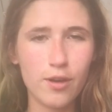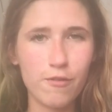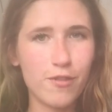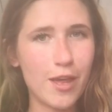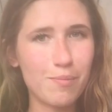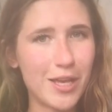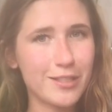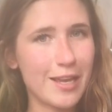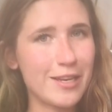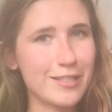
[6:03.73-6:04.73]
if that
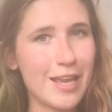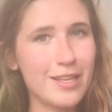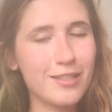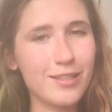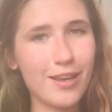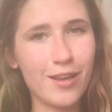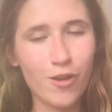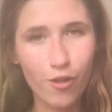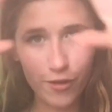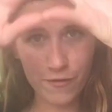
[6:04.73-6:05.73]
makes any sense, in
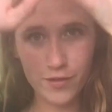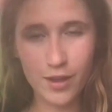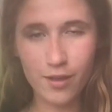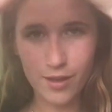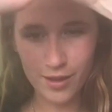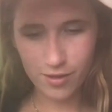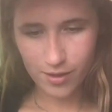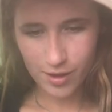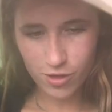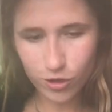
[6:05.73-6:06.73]
all of
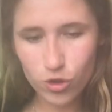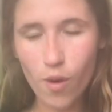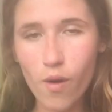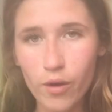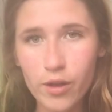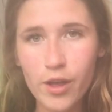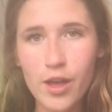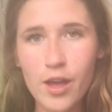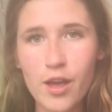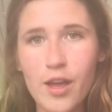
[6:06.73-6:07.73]
in the talk,
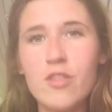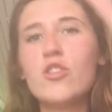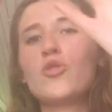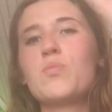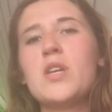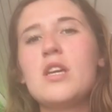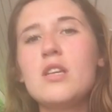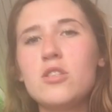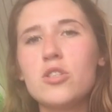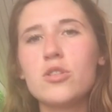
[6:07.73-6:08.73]
in the
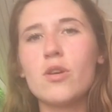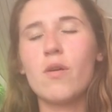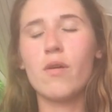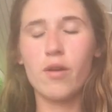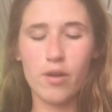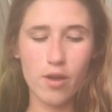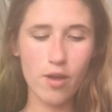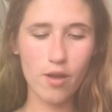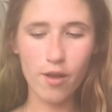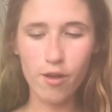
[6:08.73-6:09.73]
speech
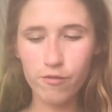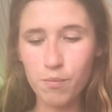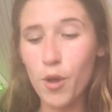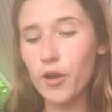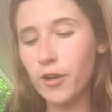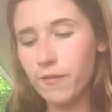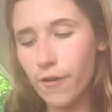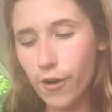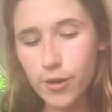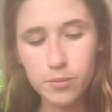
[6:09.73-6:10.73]
of modal
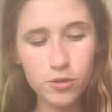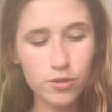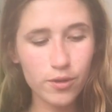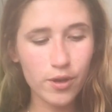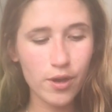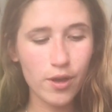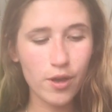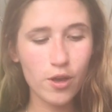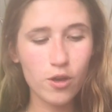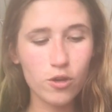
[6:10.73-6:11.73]
verbs,
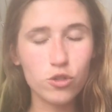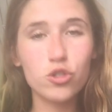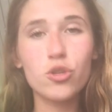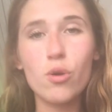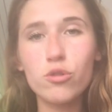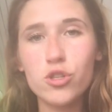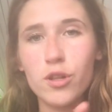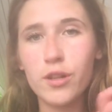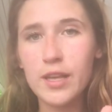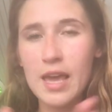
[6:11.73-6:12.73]

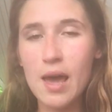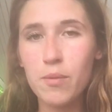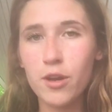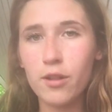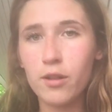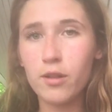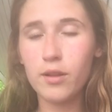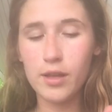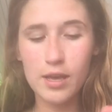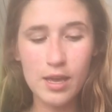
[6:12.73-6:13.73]
social capital
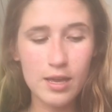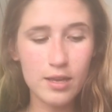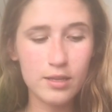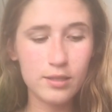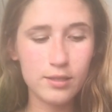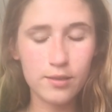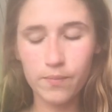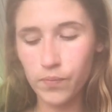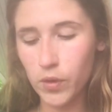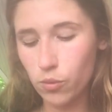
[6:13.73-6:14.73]
is
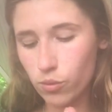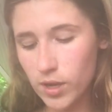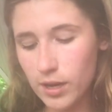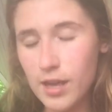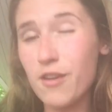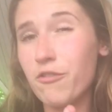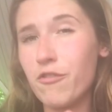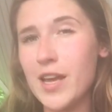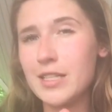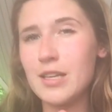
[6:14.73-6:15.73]
really
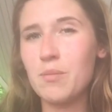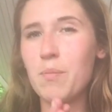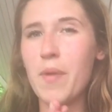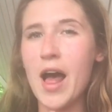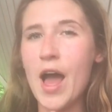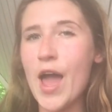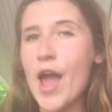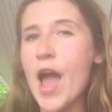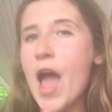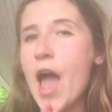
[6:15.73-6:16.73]
affected
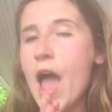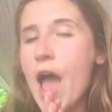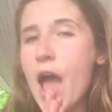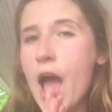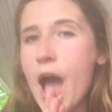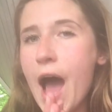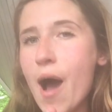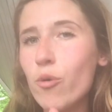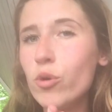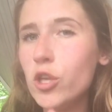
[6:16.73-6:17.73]
by
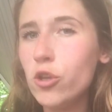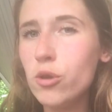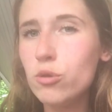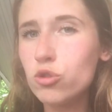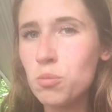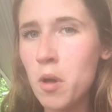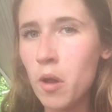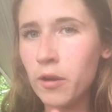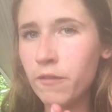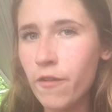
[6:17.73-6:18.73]
how we use
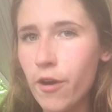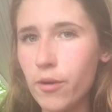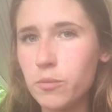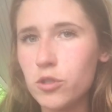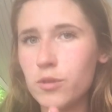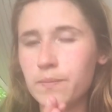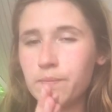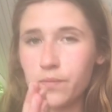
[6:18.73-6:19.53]
modal verbs.